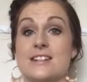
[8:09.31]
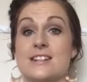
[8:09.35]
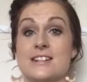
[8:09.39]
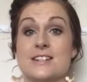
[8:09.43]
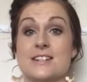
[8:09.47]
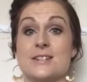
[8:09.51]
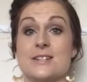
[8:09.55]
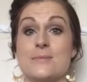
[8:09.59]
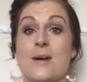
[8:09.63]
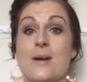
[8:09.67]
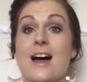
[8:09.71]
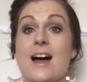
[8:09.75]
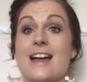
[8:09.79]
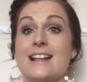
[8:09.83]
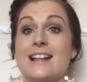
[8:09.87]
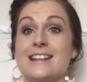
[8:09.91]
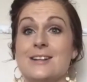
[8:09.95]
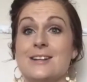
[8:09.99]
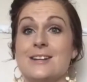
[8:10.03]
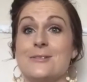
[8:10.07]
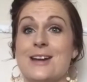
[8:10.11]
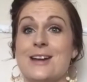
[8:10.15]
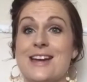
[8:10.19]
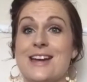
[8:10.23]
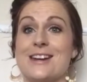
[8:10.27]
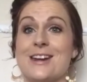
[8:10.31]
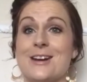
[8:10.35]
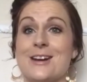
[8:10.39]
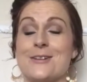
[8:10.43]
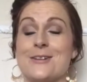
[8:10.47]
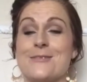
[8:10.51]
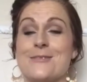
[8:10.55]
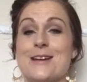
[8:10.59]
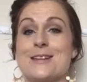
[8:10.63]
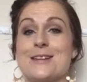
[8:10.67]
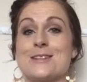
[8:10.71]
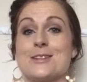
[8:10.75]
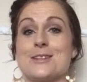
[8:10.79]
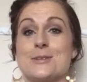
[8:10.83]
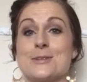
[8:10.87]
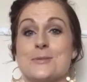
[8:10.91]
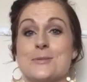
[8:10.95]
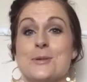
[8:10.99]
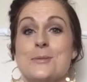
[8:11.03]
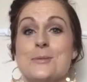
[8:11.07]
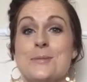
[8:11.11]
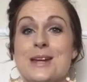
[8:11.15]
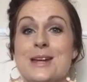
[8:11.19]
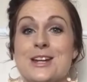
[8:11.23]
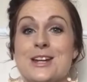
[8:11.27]
And the smile that we had on our faces,
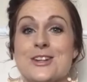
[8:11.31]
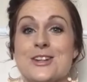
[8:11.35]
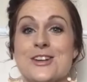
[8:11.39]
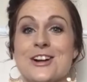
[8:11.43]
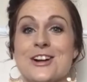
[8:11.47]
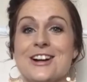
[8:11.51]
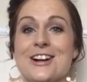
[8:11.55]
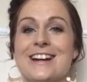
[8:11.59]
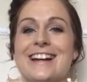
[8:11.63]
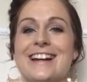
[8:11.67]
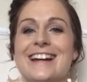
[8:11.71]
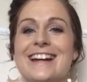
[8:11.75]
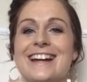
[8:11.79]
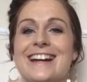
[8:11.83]
one picture,